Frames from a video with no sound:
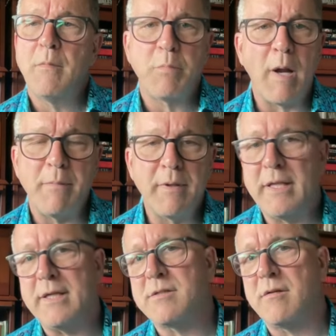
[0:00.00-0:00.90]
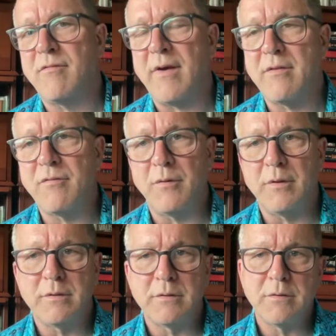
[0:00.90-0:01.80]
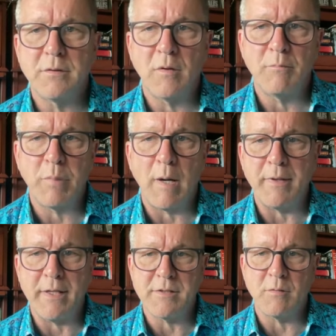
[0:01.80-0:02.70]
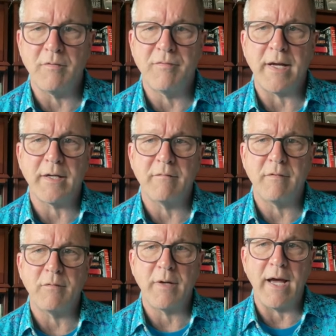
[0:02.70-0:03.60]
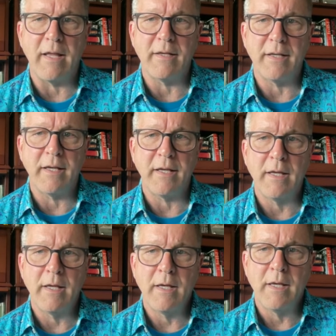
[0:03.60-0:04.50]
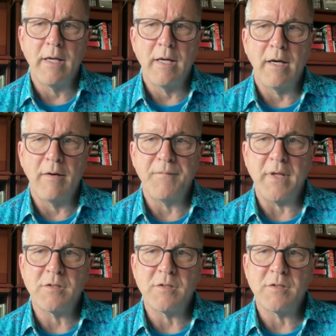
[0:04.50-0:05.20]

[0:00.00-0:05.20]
probably isn't faithful probably isn't reflective of reality. And